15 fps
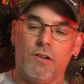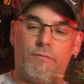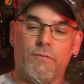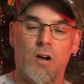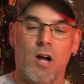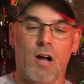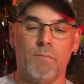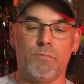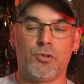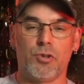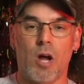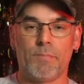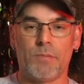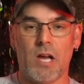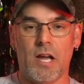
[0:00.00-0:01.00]
from
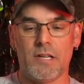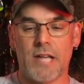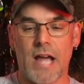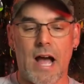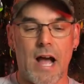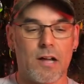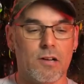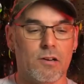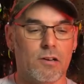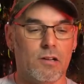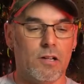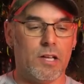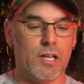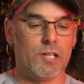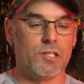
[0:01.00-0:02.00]
Drop Time
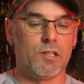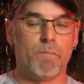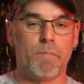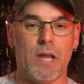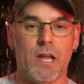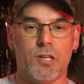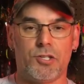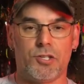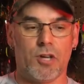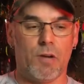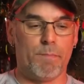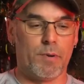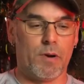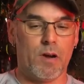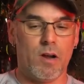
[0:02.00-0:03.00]
Tackle is the base
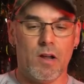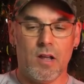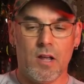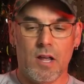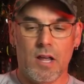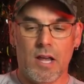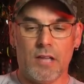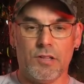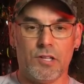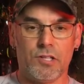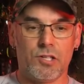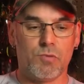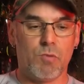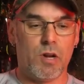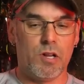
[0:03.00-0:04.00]
jumper. And this
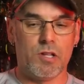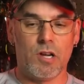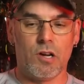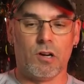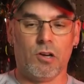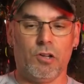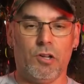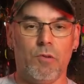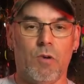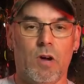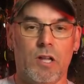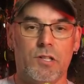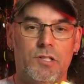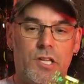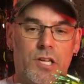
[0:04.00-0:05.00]
is one of the early
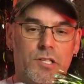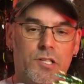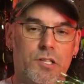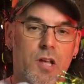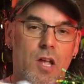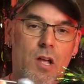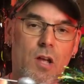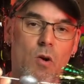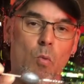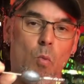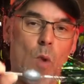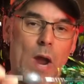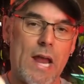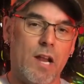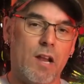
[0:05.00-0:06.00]
ones. It's
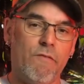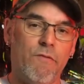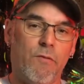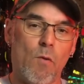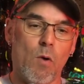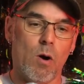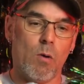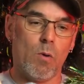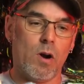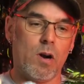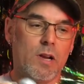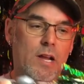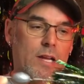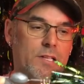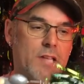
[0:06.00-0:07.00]
weighted forward,
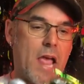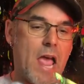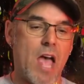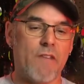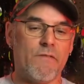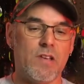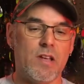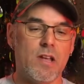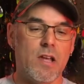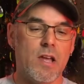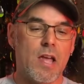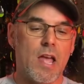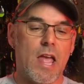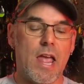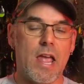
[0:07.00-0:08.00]
it's heavy.
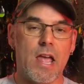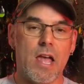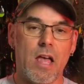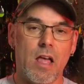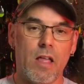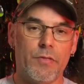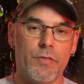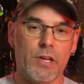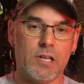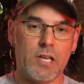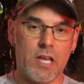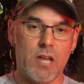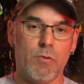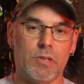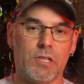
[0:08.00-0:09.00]
And the
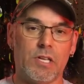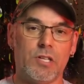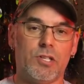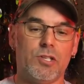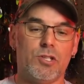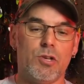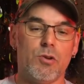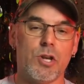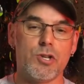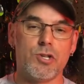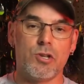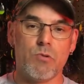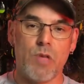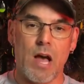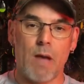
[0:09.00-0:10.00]
key with this is you can
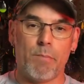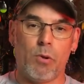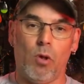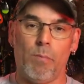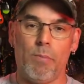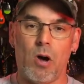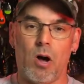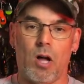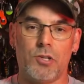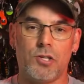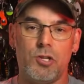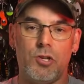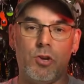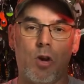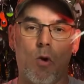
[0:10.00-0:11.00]
do that pull pause
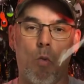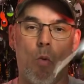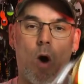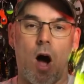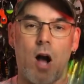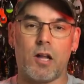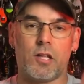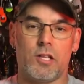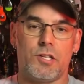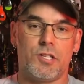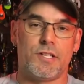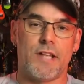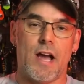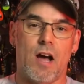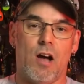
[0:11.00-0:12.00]
and you can walk this
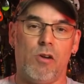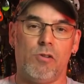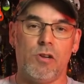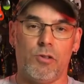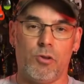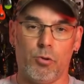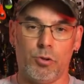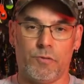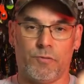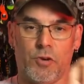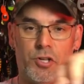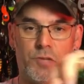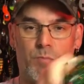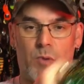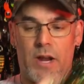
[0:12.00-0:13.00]
down those
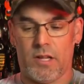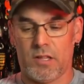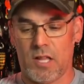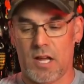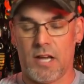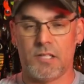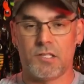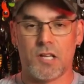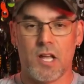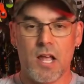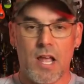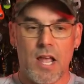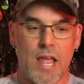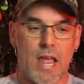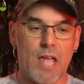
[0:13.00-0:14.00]
first brake lines
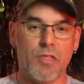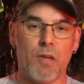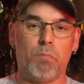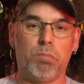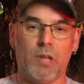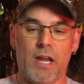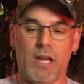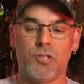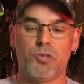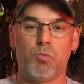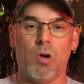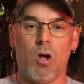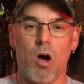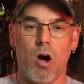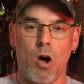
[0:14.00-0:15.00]
and the blades
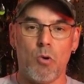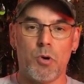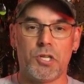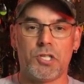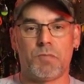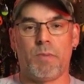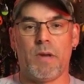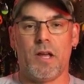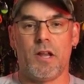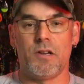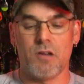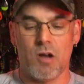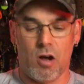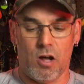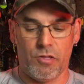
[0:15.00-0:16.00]
will always
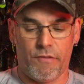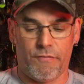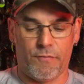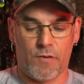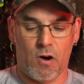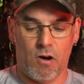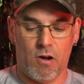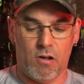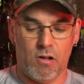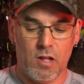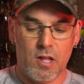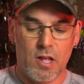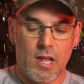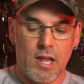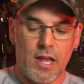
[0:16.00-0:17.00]
spin on the fall.
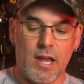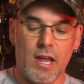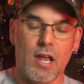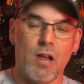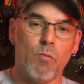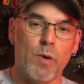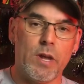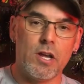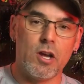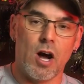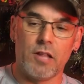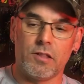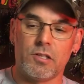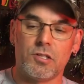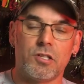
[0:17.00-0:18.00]
And we
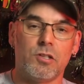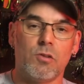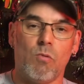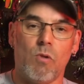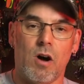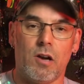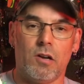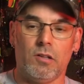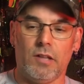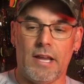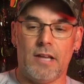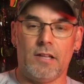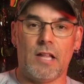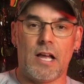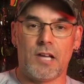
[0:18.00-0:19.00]
got this in the water
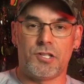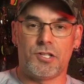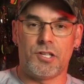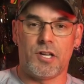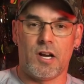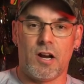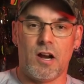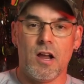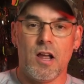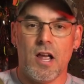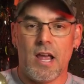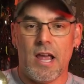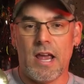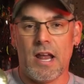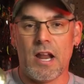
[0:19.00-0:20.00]
late last year,
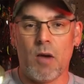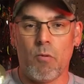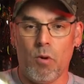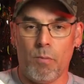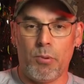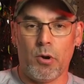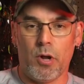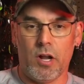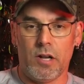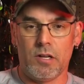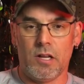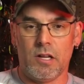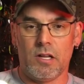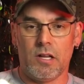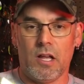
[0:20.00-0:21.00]
and I will put
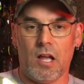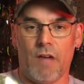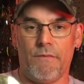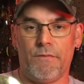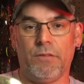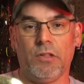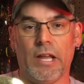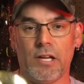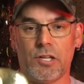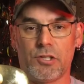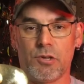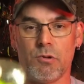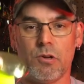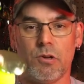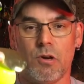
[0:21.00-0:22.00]
a link
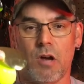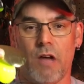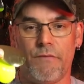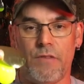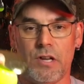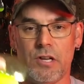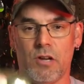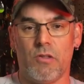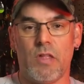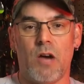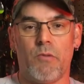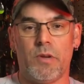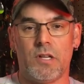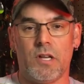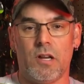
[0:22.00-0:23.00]
to a video that
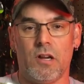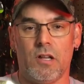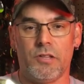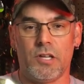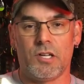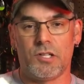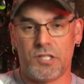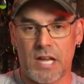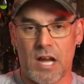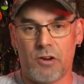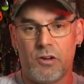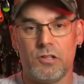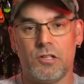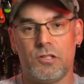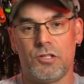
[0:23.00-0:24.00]
we did on this down
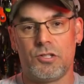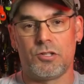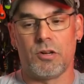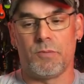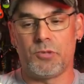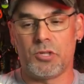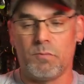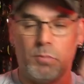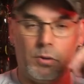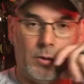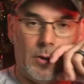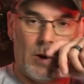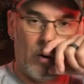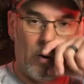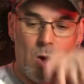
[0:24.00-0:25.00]
in the description
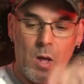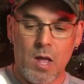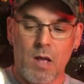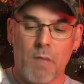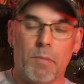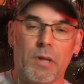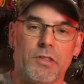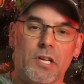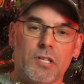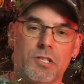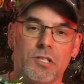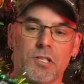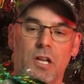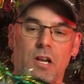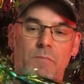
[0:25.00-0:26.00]
below. But this
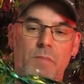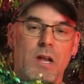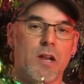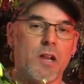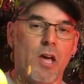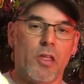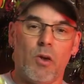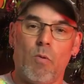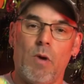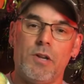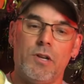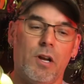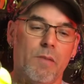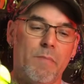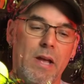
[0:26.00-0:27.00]
is going to be another one.
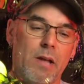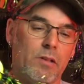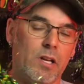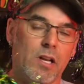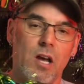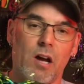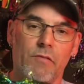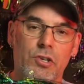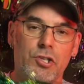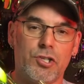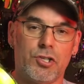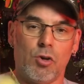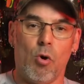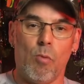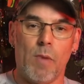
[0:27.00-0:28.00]
You're going to be able to cover
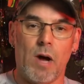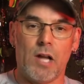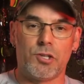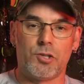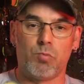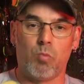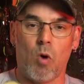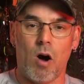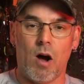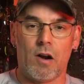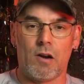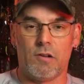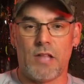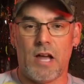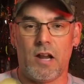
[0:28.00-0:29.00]
so much
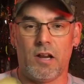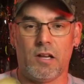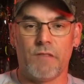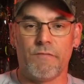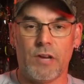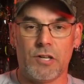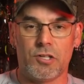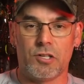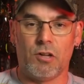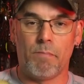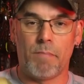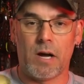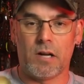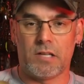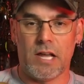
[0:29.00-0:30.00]
water that a conventional
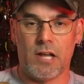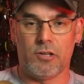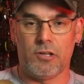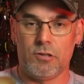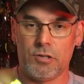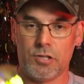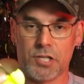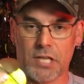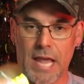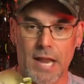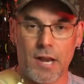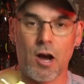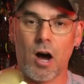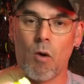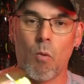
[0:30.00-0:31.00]
bucktail, you just
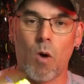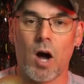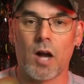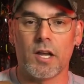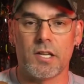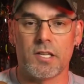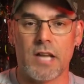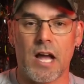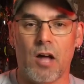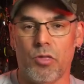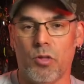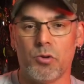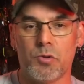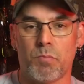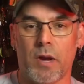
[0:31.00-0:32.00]
cannot walk it down
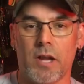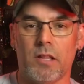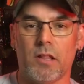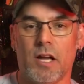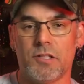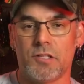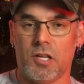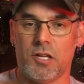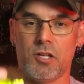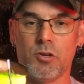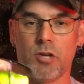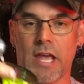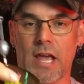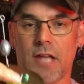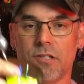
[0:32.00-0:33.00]
those brake lines like you
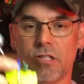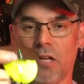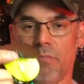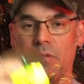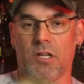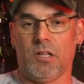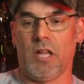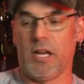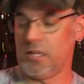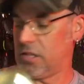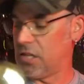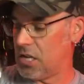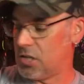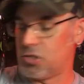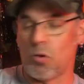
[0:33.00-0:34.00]
can something like
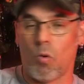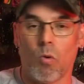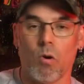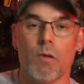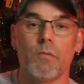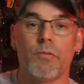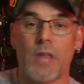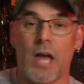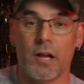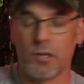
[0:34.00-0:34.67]
this or that